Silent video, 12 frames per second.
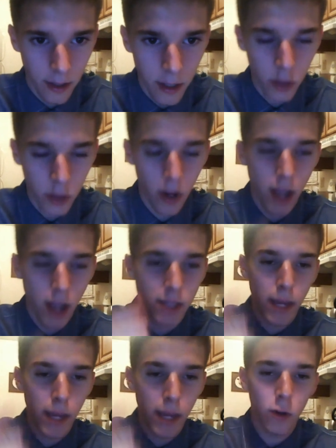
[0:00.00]
So guys,
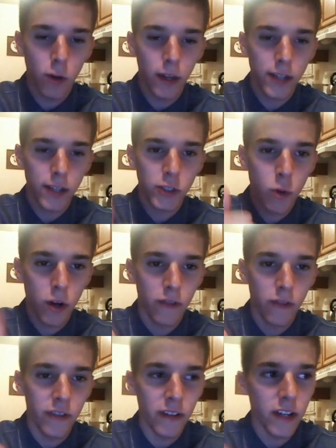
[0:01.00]
make your list,
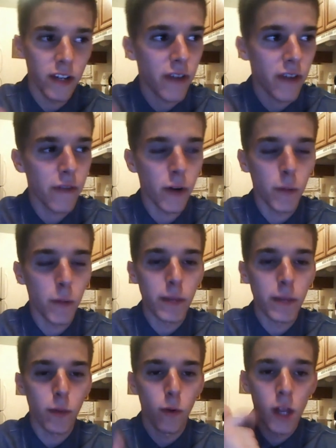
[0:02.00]
250 to 500
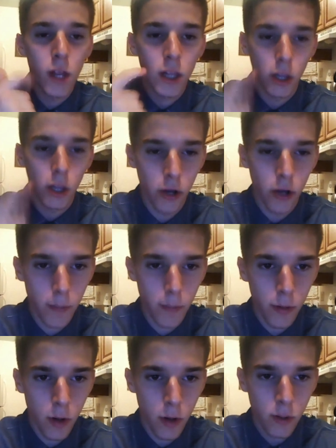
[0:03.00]
people. Learn the
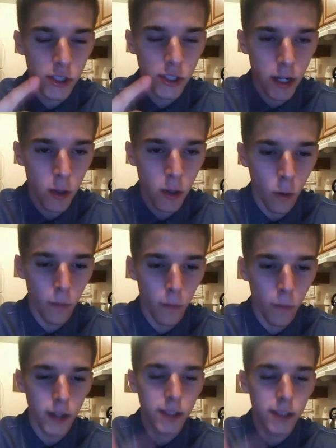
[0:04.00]
approach, study Holton
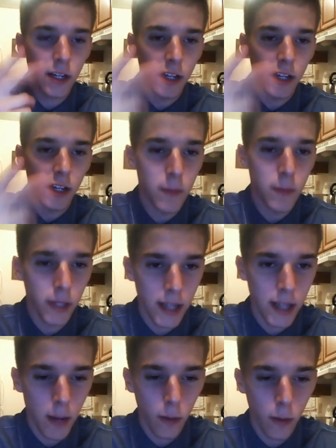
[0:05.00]
Bugs, study Vemma
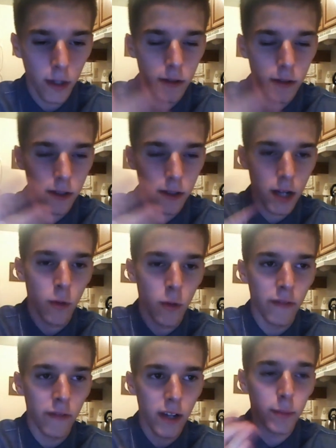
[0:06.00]
Elite Networking. There's a couple
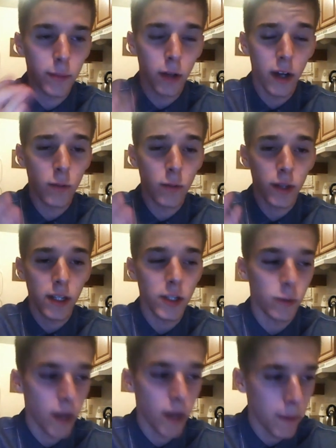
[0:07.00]
invites. Plug in with
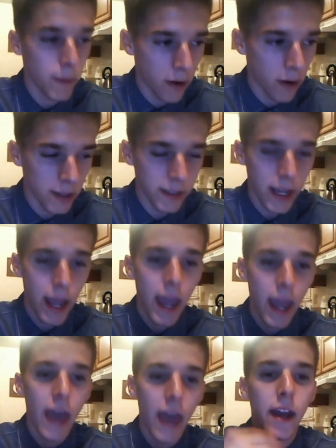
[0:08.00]
these webinars,
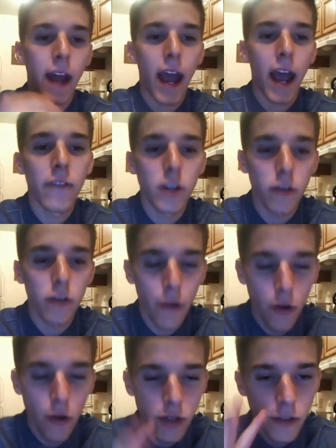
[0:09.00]
and then have your
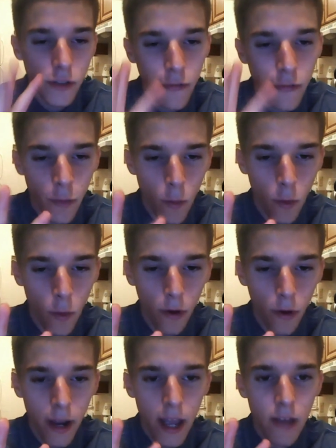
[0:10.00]
first
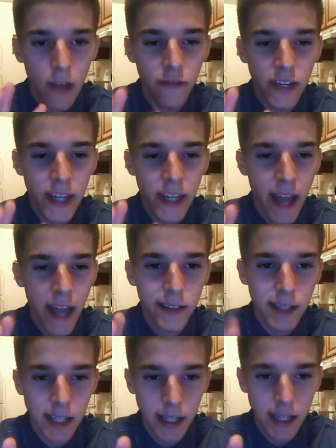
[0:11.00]
4
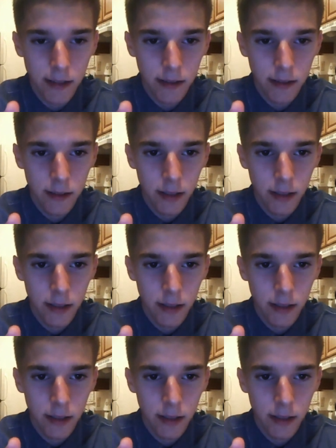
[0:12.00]
VSEs.